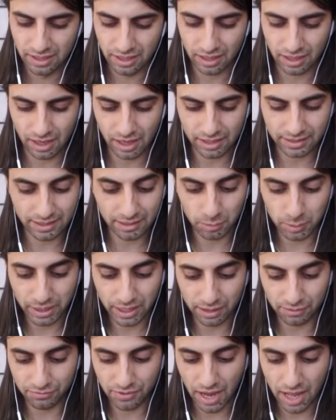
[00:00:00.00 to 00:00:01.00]
Uh, then we
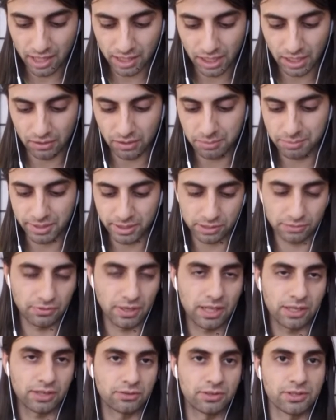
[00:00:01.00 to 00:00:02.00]
got a Valkyrie because
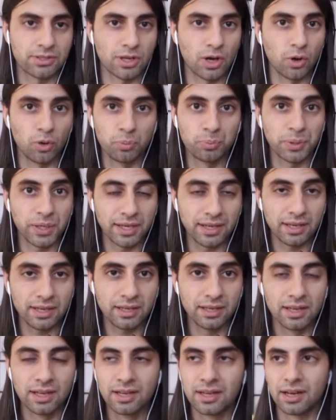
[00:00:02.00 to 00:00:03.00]
Valkyrie is O P.